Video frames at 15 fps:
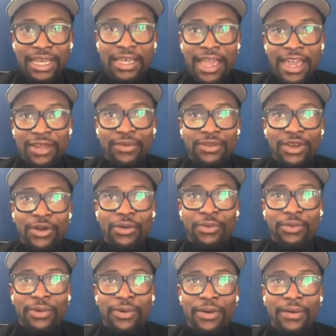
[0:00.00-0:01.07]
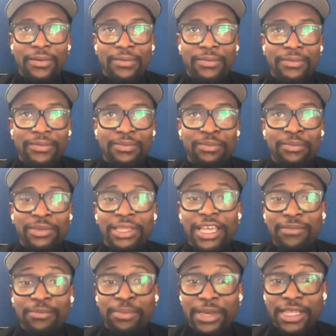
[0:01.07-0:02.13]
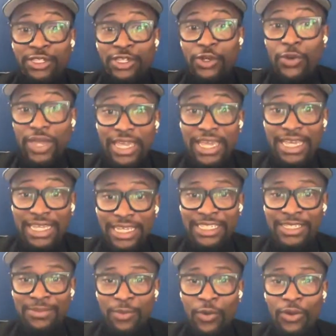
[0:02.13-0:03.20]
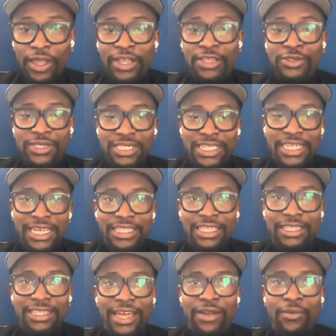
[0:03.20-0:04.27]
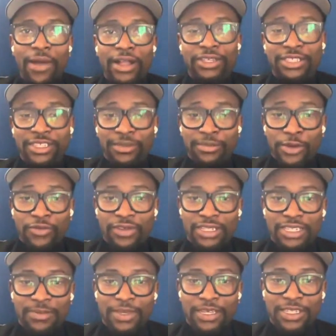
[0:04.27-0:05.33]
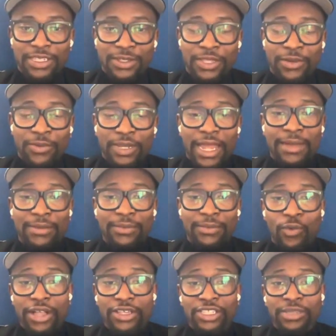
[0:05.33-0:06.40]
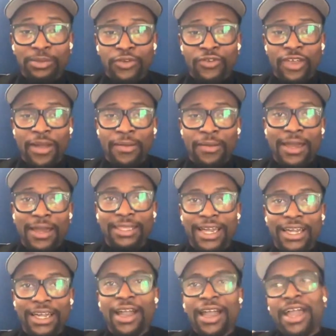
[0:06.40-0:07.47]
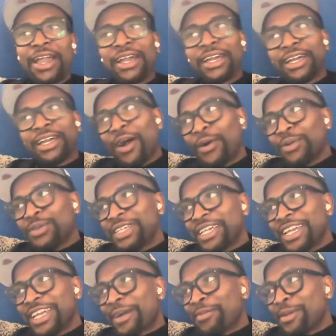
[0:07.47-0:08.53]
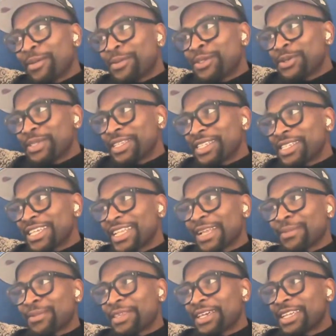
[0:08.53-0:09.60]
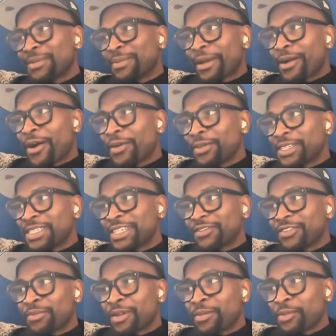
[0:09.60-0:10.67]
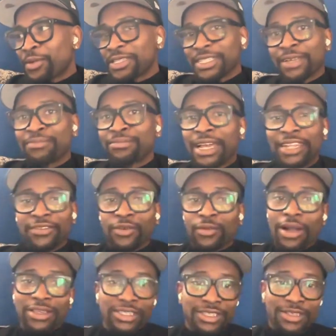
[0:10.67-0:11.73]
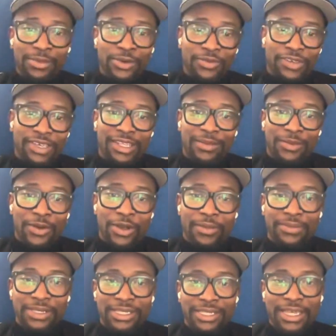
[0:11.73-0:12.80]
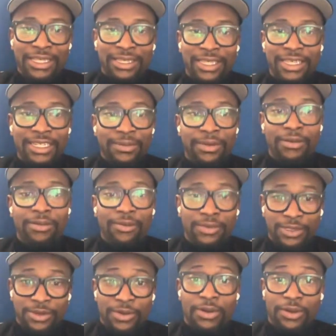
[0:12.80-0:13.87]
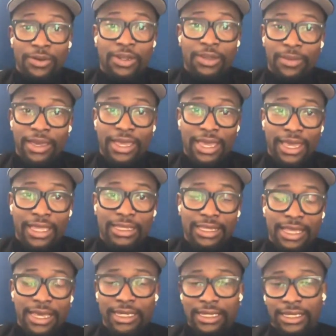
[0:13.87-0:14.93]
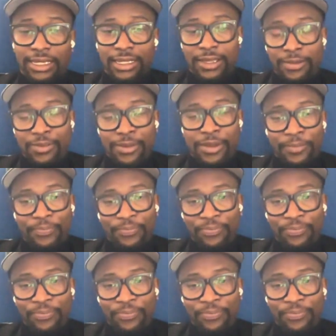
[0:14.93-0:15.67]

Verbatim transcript: I don't know. Live be doing it is more interesting than like watching the movie to me. So like when I watch the movie, I'm kind of like, oh damn, I remember doing this scene. I'm thinking about all these different memories, and I'm not even watching the movie anymore. I'm just like thinking about what was going on in my head, like you know. But,